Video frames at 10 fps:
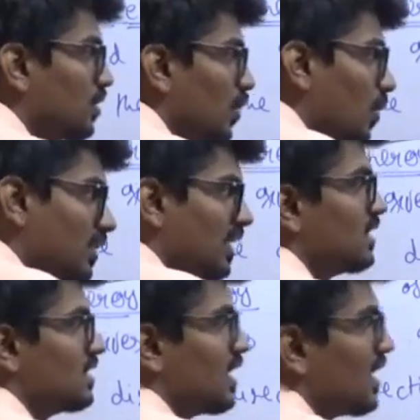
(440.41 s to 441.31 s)

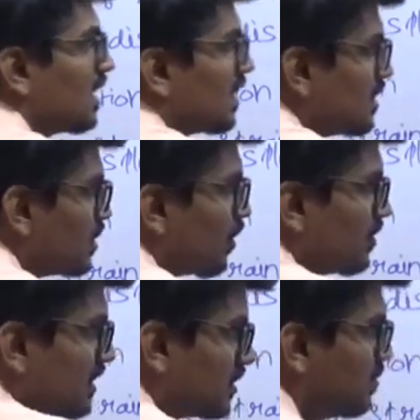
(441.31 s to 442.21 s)
total strain energy of this